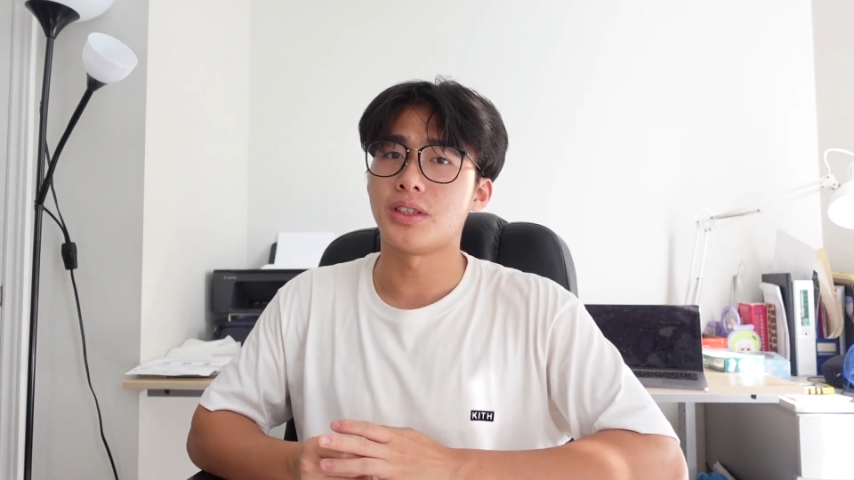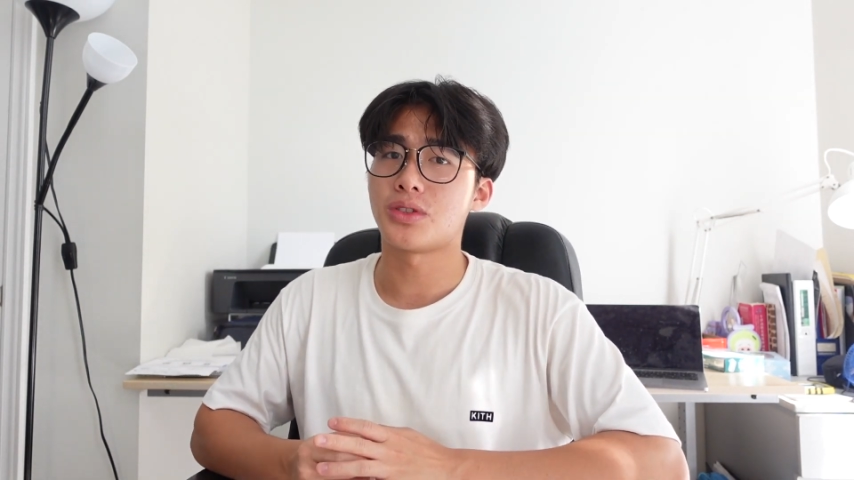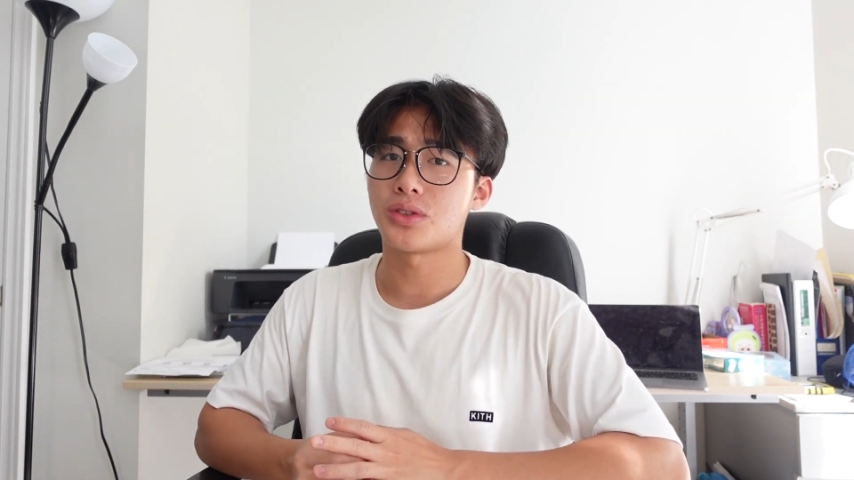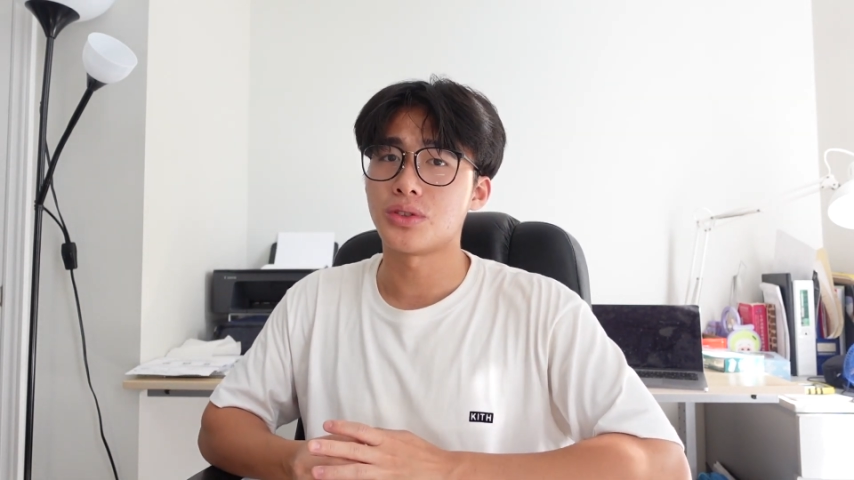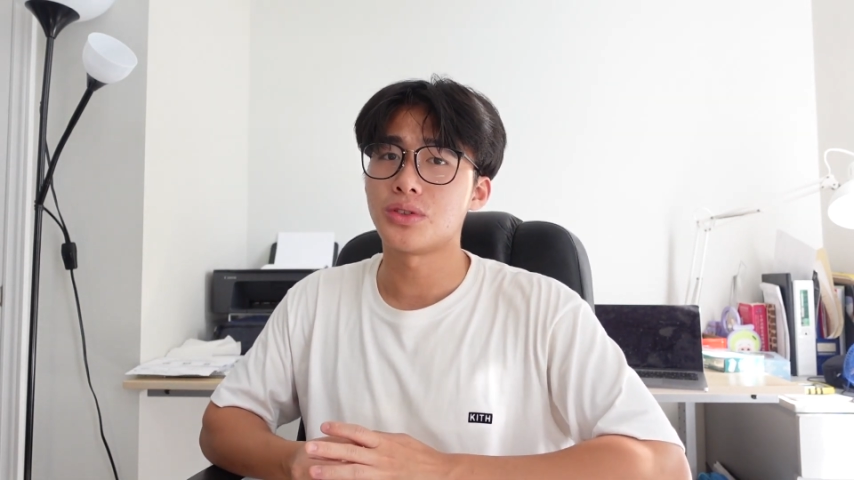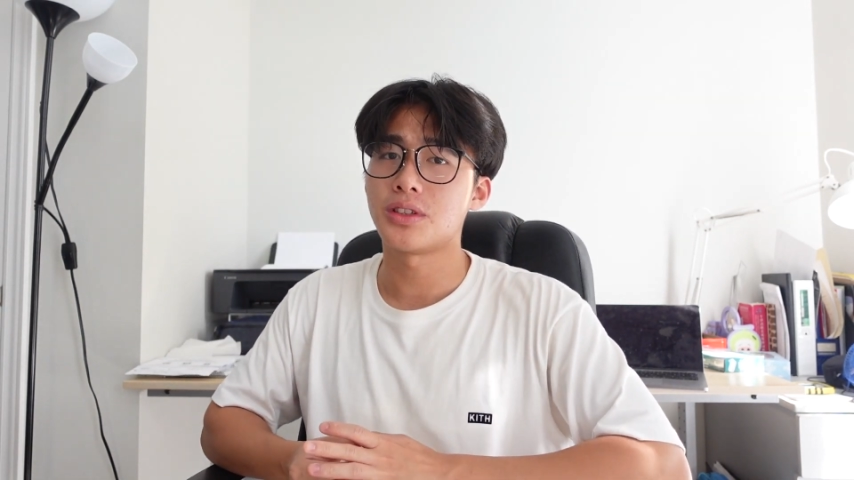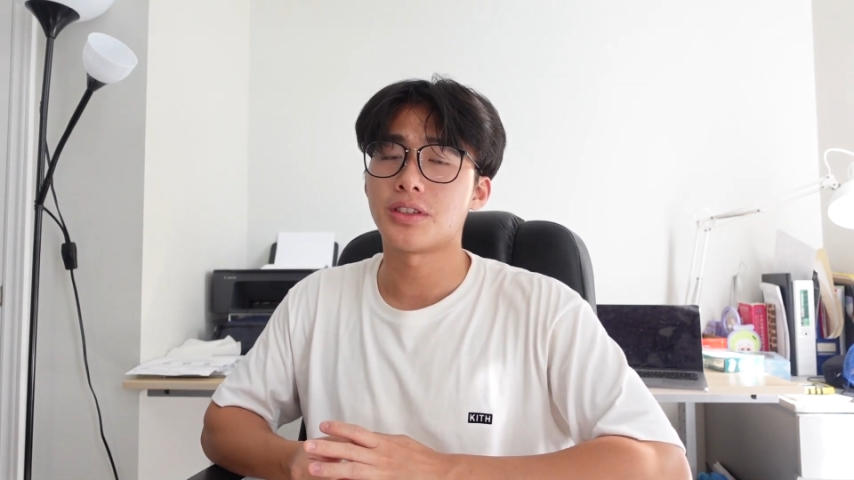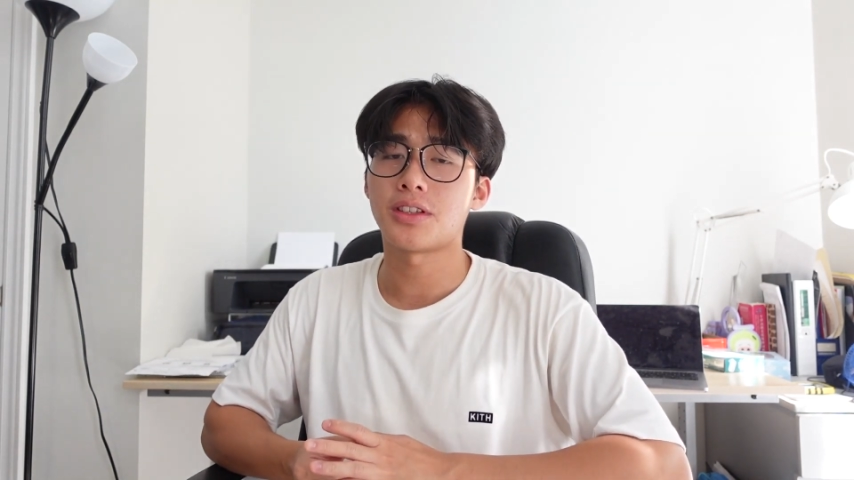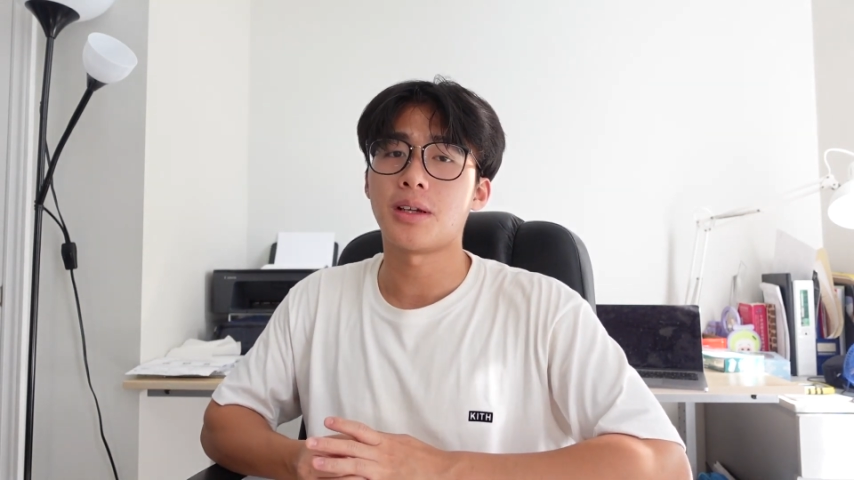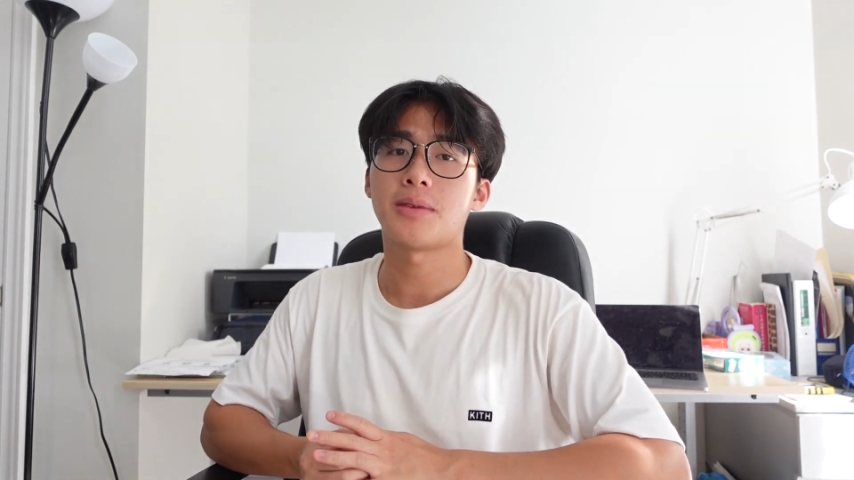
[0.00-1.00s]
true at the
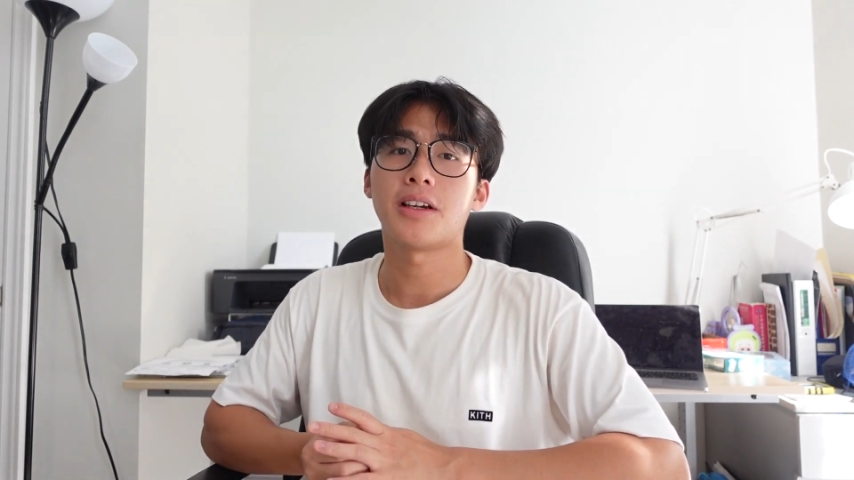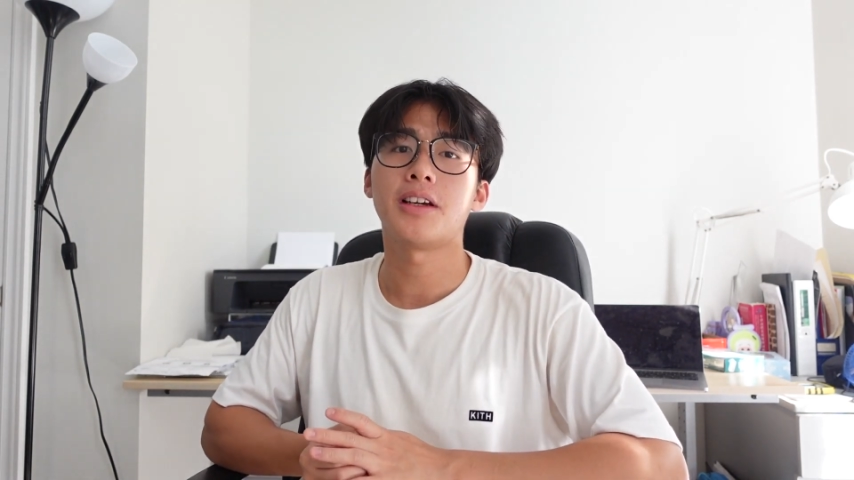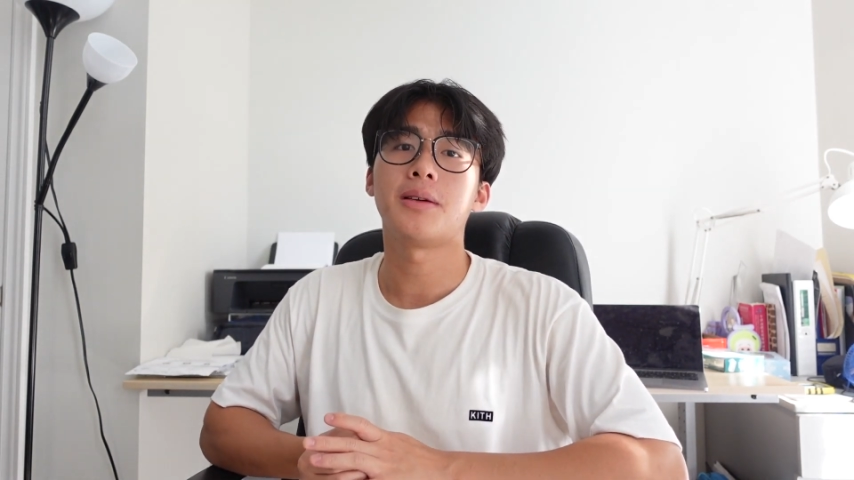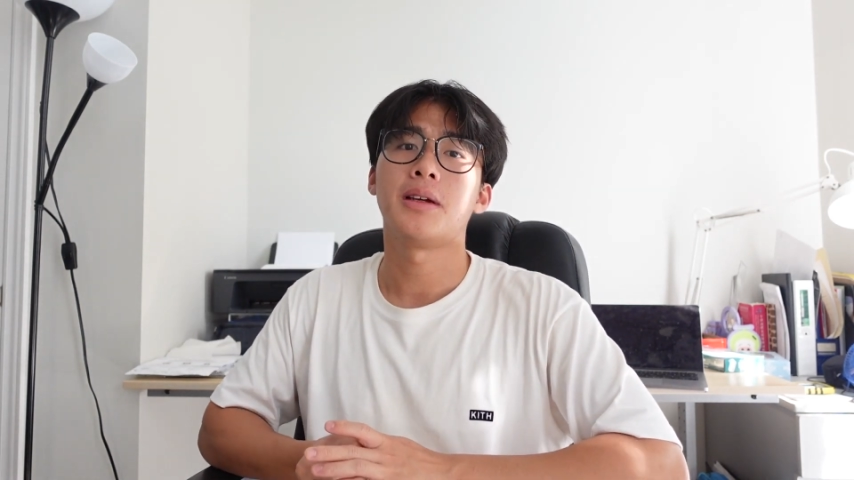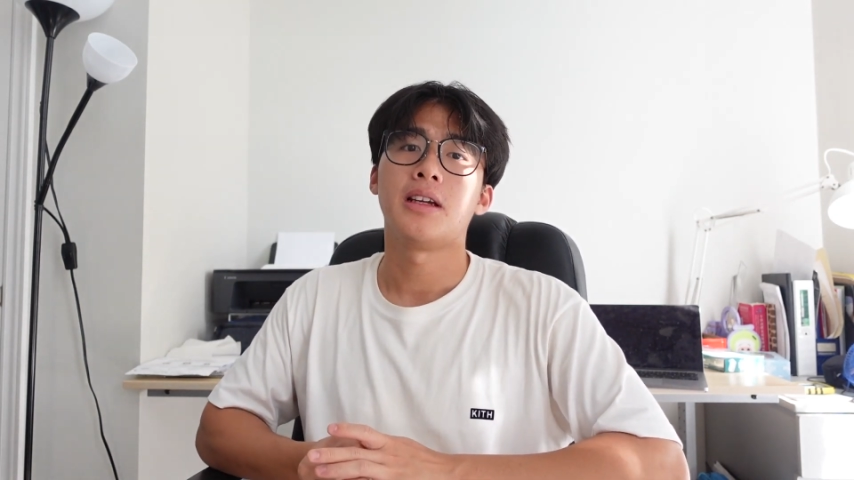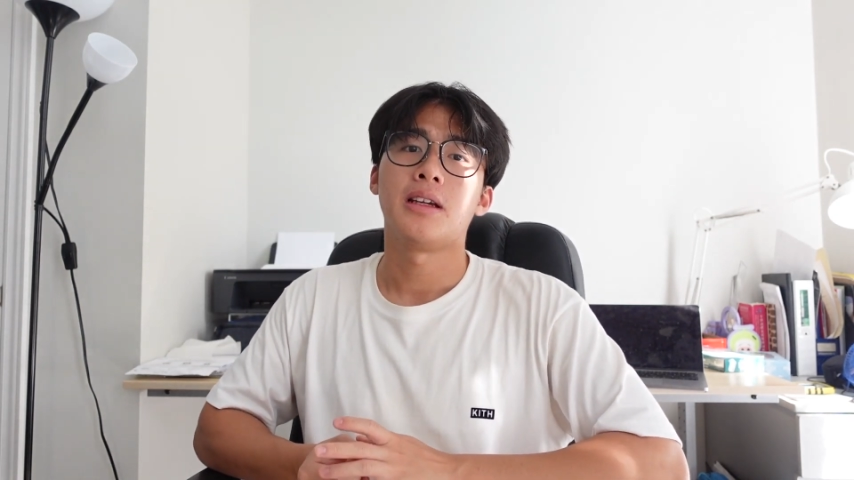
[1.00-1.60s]
same time,